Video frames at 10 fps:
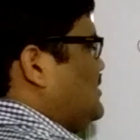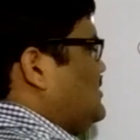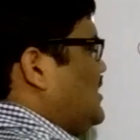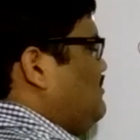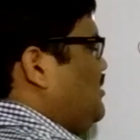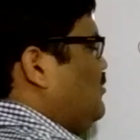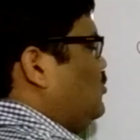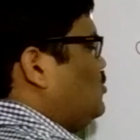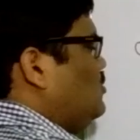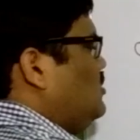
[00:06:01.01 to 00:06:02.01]
the same
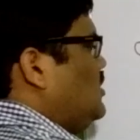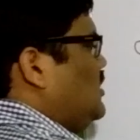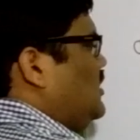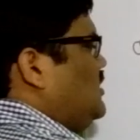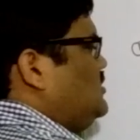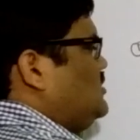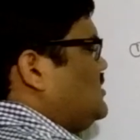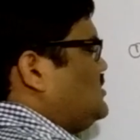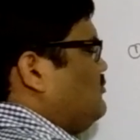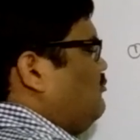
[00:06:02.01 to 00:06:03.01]
PO2 is
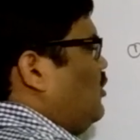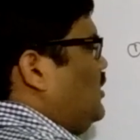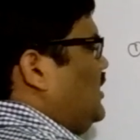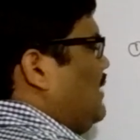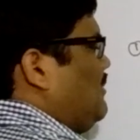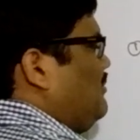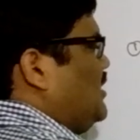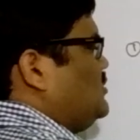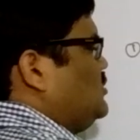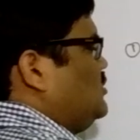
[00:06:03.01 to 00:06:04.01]
just 40
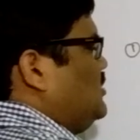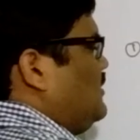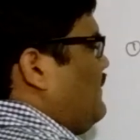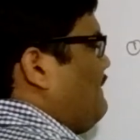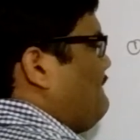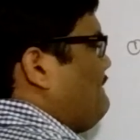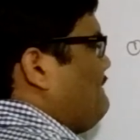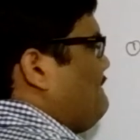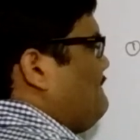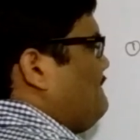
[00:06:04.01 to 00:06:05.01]
mmHg.
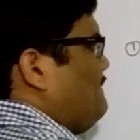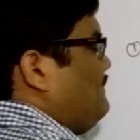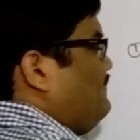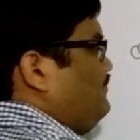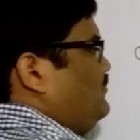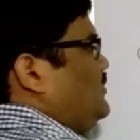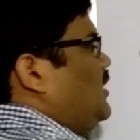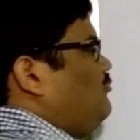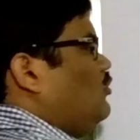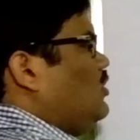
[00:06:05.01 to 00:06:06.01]

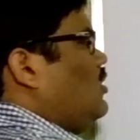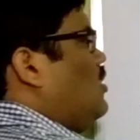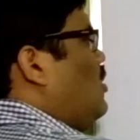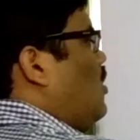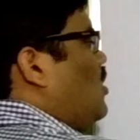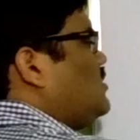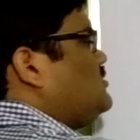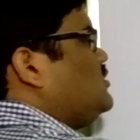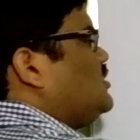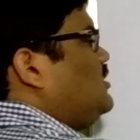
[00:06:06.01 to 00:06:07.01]
Therefore,
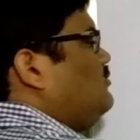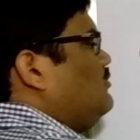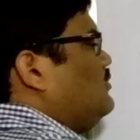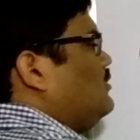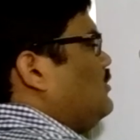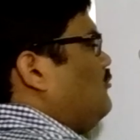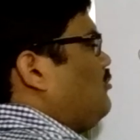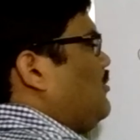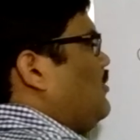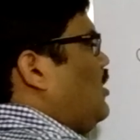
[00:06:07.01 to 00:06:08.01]
oxygen
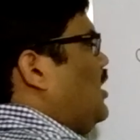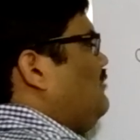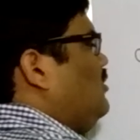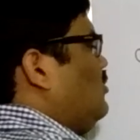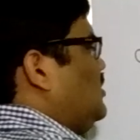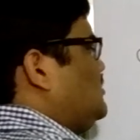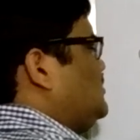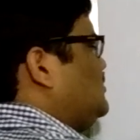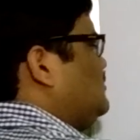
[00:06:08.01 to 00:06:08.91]
from alveolus